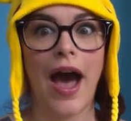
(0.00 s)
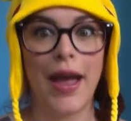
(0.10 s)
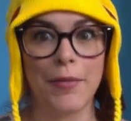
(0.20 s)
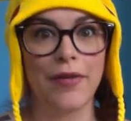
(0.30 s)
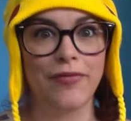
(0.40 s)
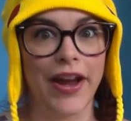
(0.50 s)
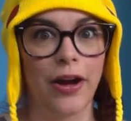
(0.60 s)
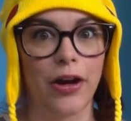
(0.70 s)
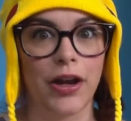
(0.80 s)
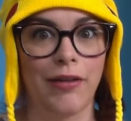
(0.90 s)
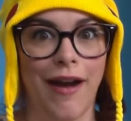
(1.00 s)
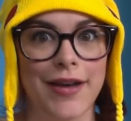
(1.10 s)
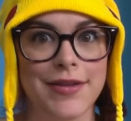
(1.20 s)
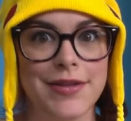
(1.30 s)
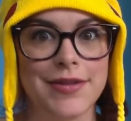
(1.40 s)
I'm on fire, you
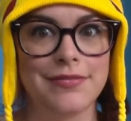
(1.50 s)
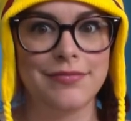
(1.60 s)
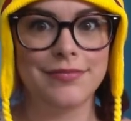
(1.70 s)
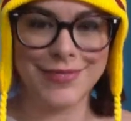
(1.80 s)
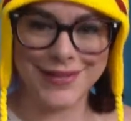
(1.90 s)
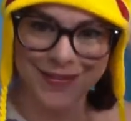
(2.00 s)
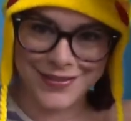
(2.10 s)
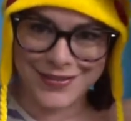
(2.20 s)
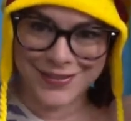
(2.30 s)
guys.